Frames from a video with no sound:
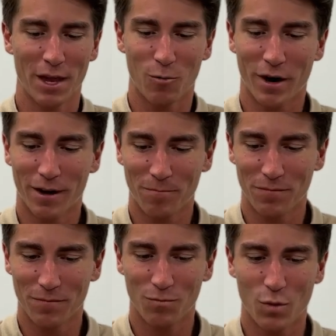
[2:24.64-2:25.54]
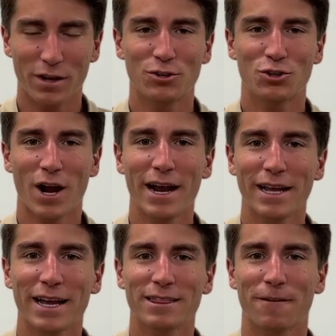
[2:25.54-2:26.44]
where when you're trying to
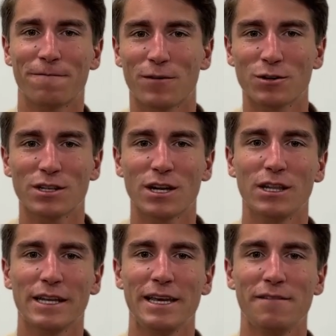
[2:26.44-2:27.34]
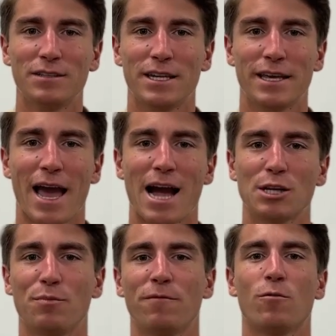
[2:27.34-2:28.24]
get the first little leaves to
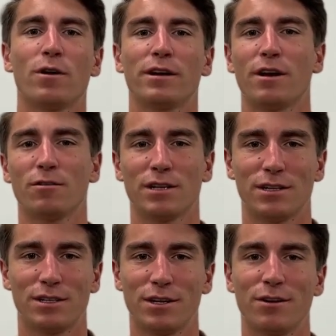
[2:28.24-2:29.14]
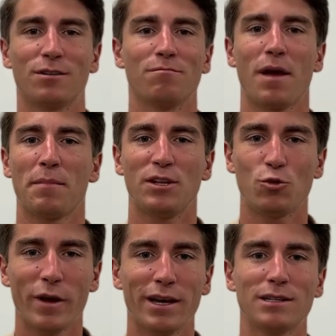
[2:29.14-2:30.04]
catch before it goes into your maybe
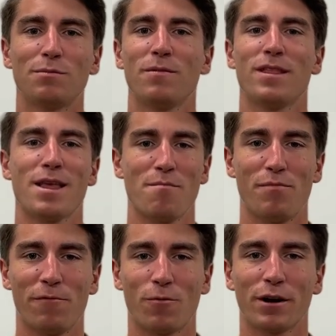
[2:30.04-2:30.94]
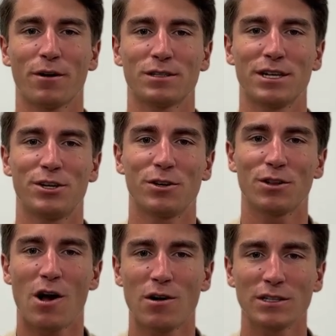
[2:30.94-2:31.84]
twigs, and then before it goes into your
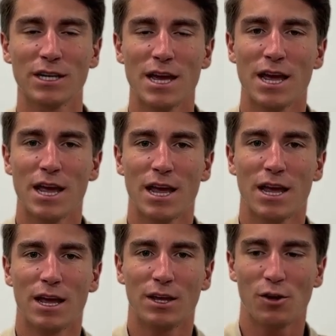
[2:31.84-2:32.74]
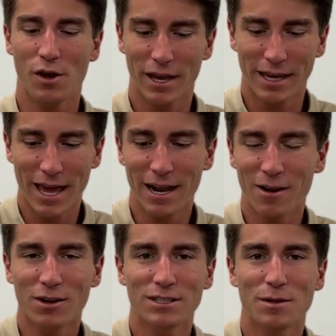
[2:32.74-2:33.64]
logs, you can get it
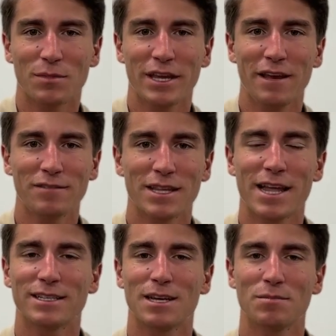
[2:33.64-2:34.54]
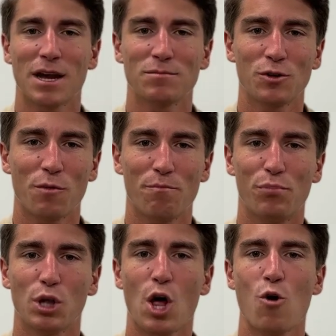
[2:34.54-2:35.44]
on some leaves, and then sometimes you'll
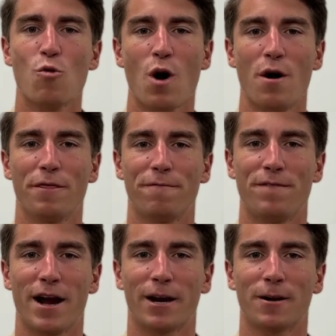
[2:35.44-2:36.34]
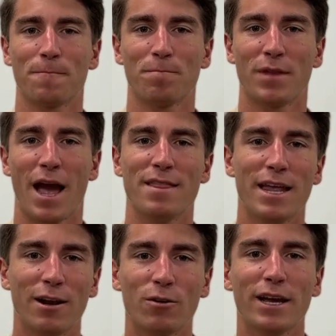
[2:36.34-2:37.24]
blow on the fire, and
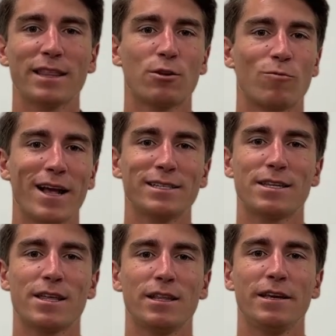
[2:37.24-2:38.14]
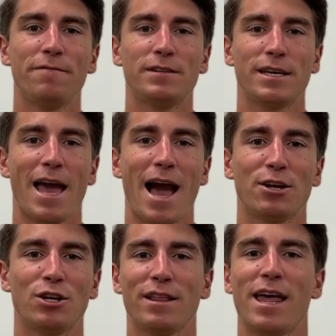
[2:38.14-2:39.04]
then it'll get the rest of the leaf to
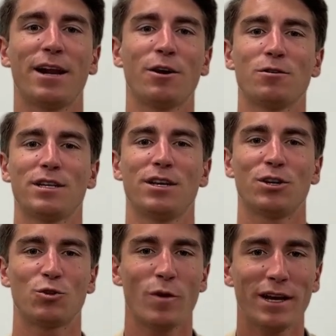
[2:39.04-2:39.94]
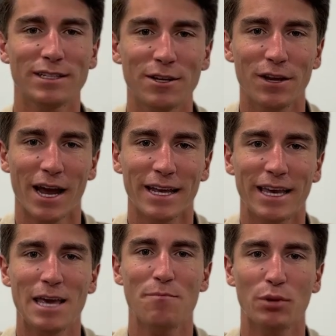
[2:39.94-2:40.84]
catch, and then it goes into your twigs, and you kind of
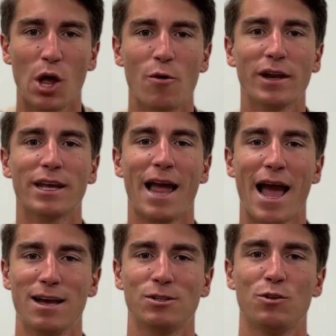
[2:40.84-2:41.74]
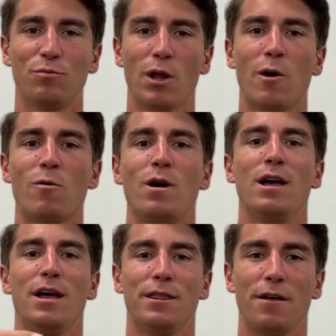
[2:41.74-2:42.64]
keep blowing, and as you blow,
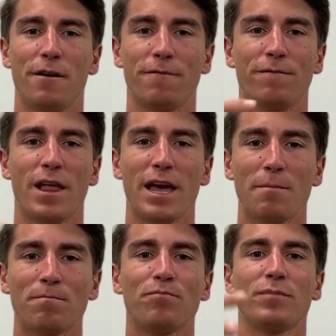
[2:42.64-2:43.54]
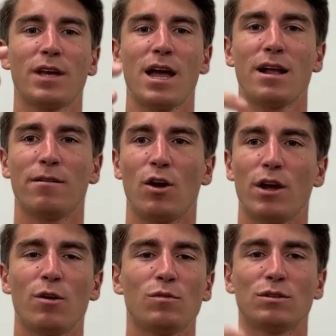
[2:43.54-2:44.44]
the flame kind of,
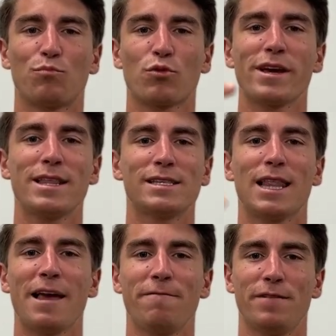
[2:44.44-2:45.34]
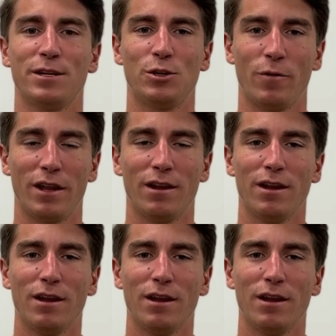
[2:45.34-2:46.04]
it almost breathes life into it.